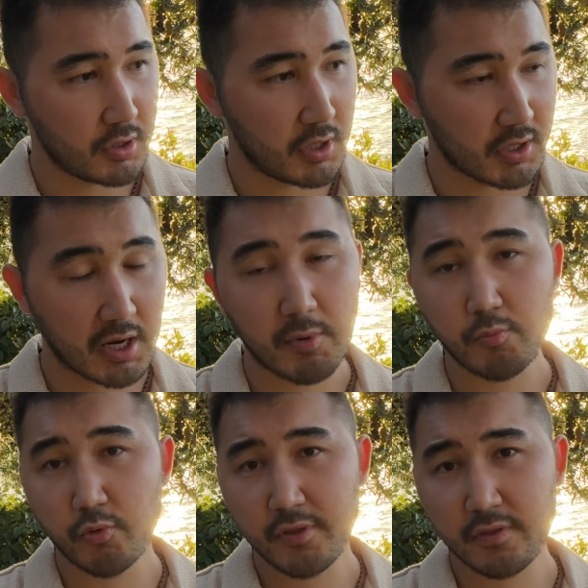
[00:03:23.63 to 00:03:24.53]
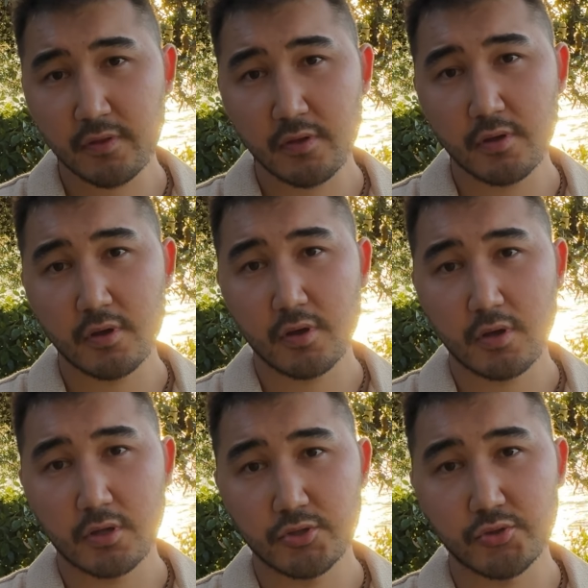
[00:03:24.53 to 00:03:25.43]
and come up with
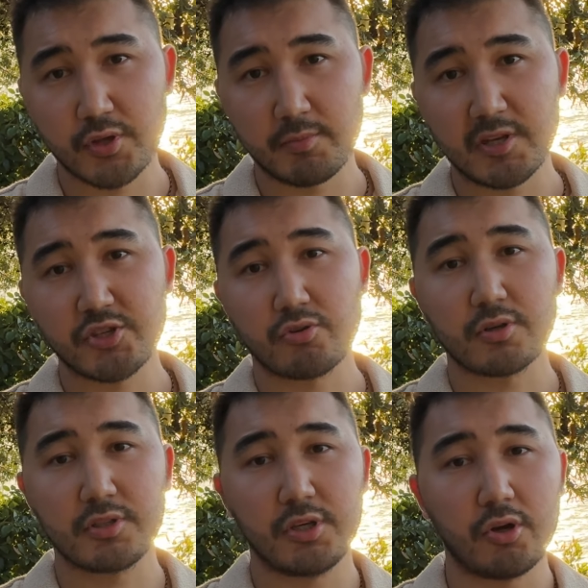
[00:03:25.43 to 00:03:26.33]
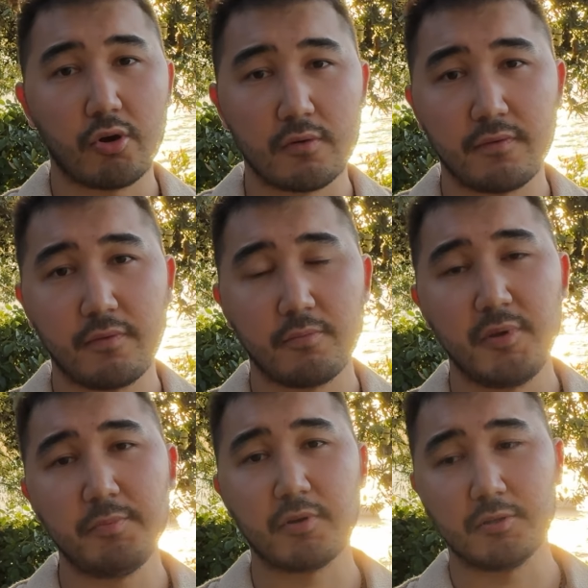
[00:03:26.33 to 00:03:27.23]
to the majority of
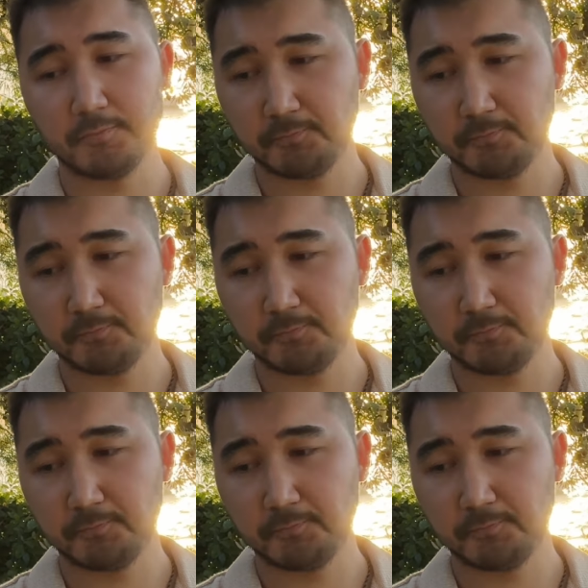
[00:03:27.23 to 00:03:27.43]
people.